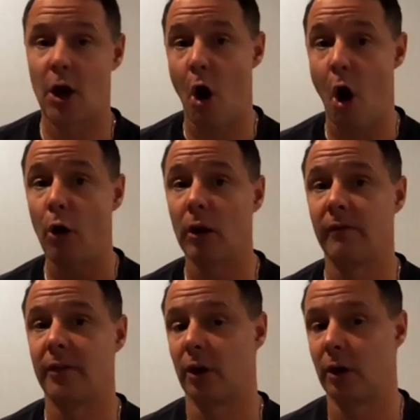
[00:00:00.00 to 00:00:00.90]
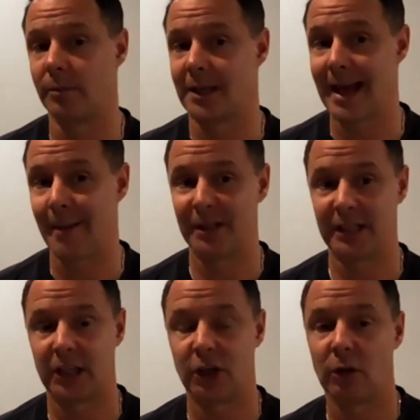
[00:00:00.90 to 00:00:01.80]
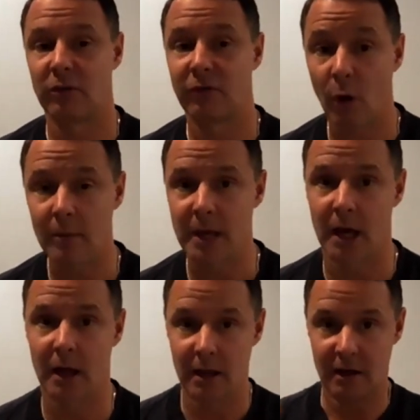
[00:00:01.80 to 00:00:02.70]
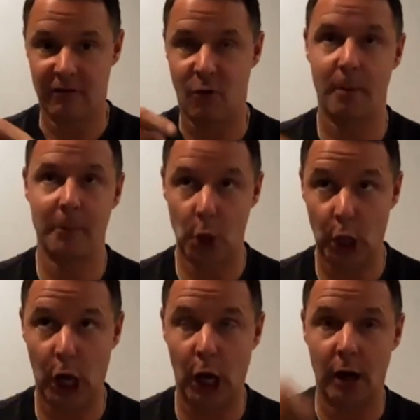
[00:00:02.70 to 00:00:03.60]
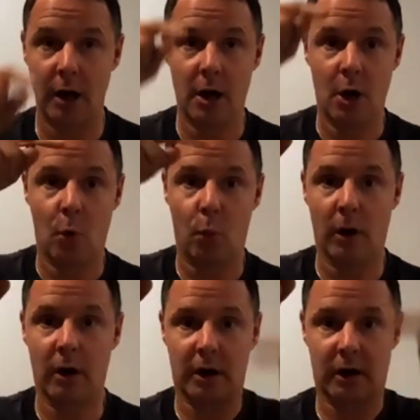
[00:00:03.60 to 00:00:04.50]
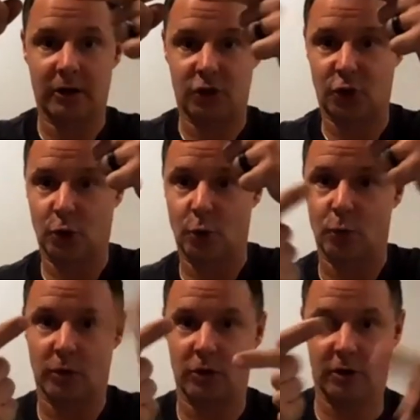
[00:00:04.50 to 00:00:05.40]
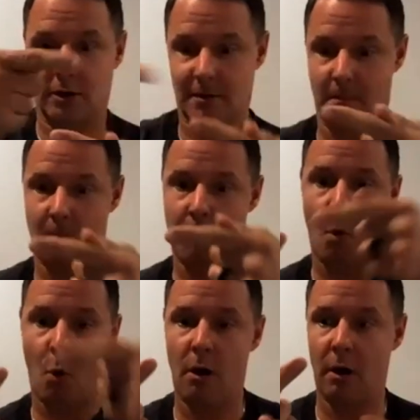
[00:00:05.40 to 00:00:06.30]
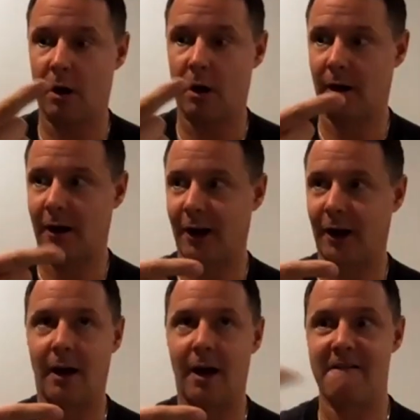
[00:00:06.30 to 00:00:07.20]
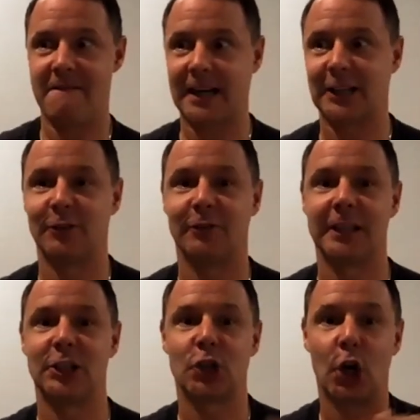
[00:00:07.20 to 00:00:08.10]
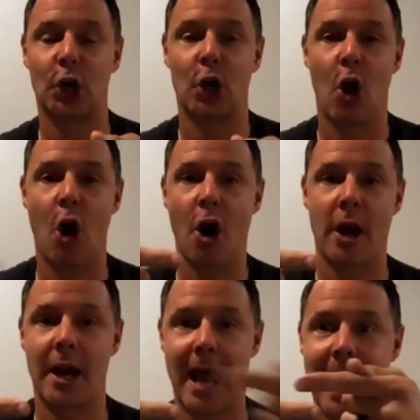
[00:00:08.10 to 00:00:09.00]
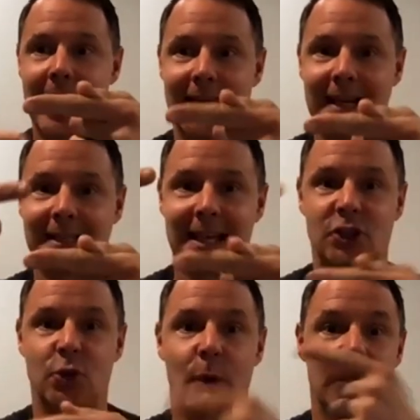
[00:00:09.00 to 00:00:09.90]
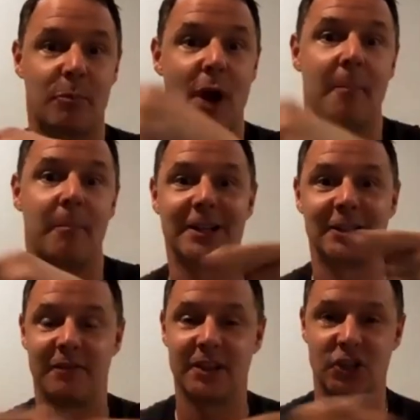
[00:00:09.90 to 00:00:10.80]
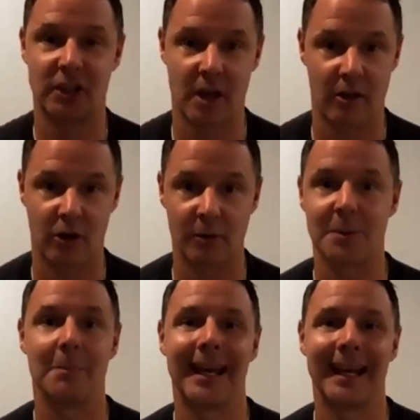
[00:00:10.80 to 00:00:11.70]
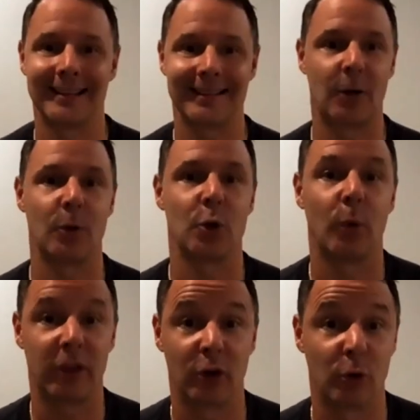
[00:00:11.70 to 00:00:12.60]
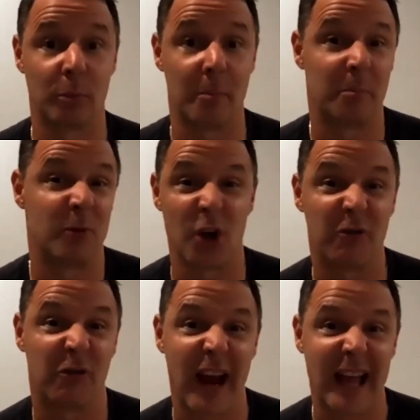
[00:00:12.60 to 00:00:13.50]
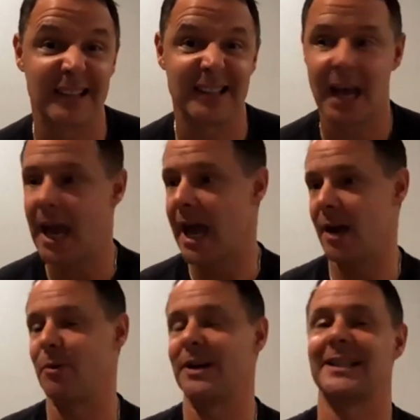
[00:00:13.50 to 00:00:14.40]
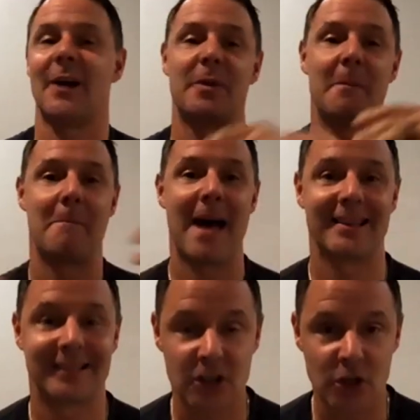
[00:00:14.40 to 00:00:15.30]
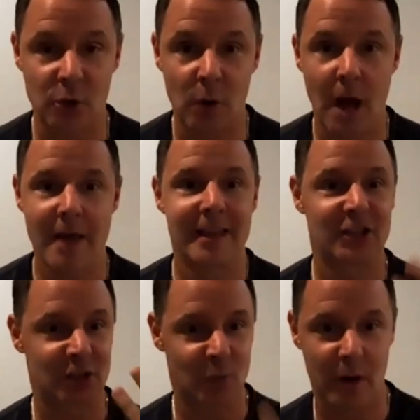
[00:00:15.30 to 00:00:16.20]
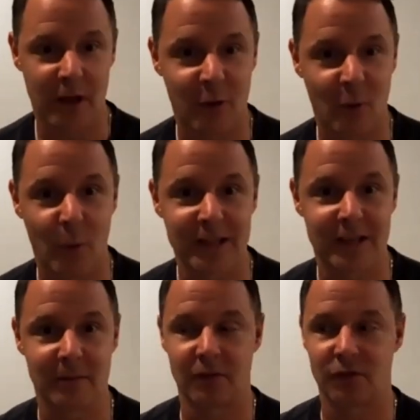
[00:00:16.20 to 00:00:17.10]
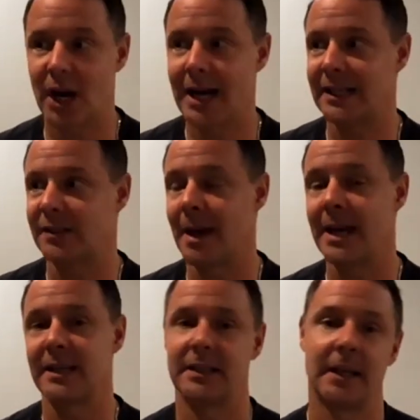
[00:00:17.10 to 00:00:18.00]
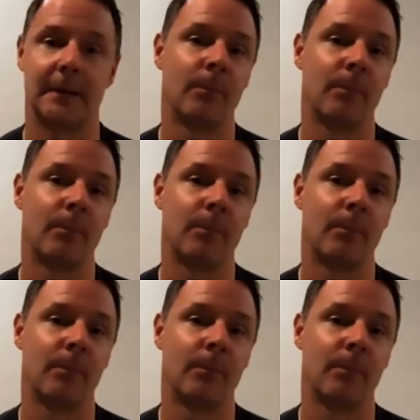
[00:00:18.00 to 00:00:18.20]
And all of the herbs in that particular formula formula work to more effectively turn on and accentuate the properties of each of the other herbs. Meaning, it's like when you're with a group of good friends and it yeah. brings out the best in you. This is one of the wisdoms of Chinese medicine.